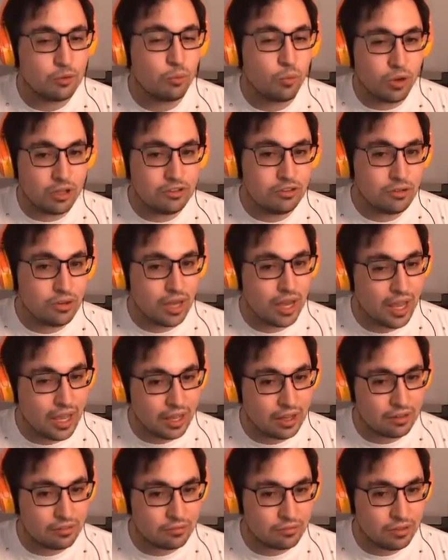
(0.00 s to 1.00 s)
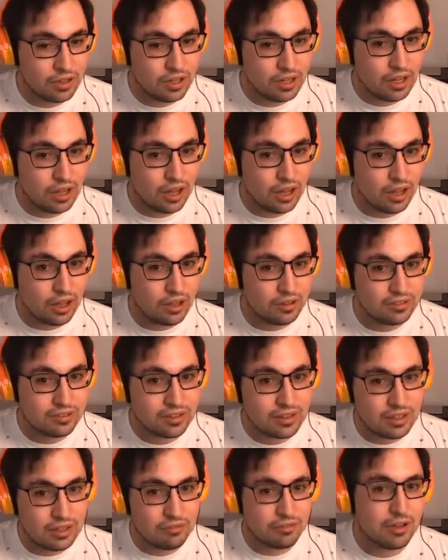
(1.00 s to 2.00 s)
And then once you have
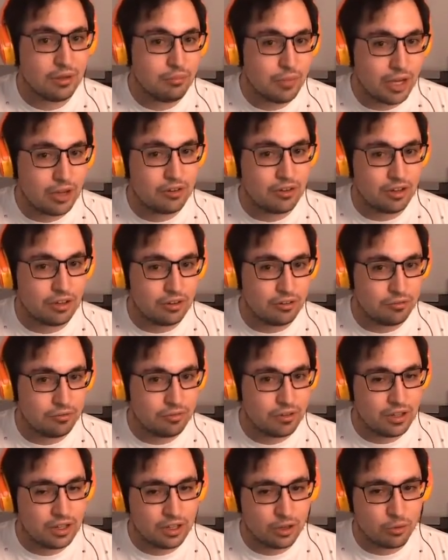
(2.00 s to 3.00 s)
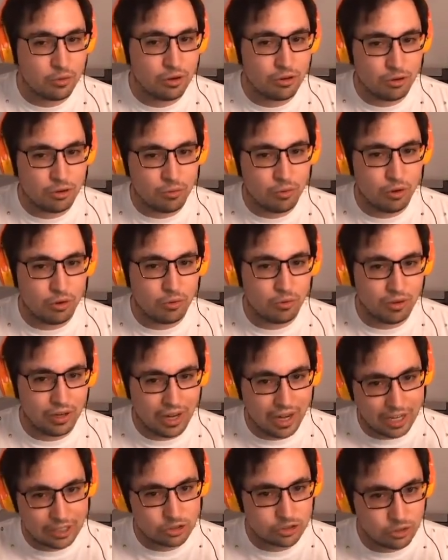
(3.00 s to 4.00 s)
a significant amount of
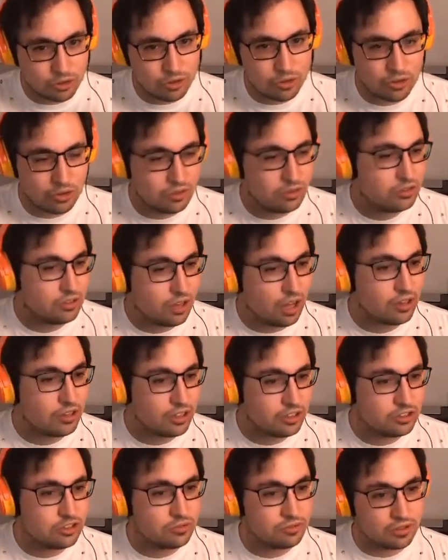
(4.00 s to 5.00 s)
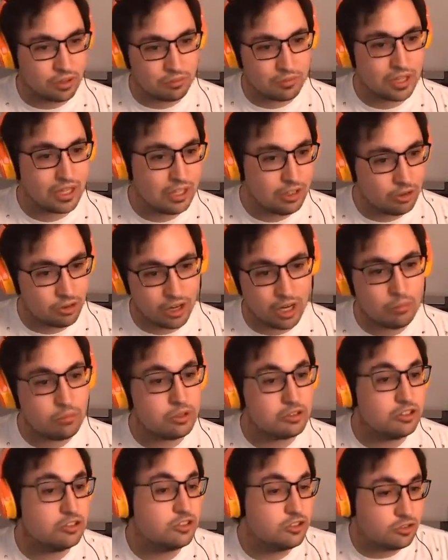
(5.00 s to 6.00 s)
quote-unquote natural knowledge of
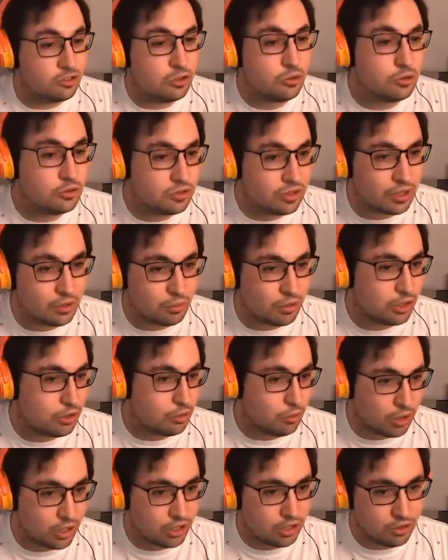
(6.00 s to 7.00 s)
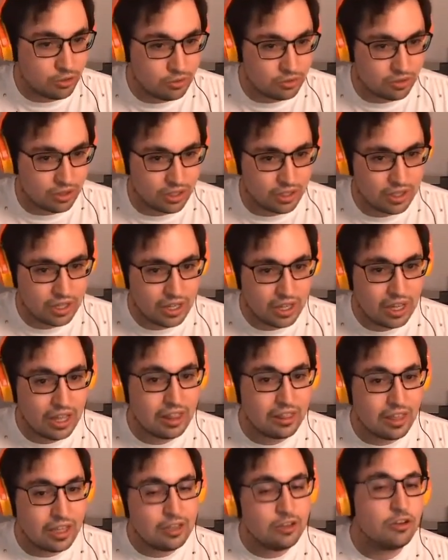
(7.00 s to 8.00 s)
something, you're able to just use it when you want to use it.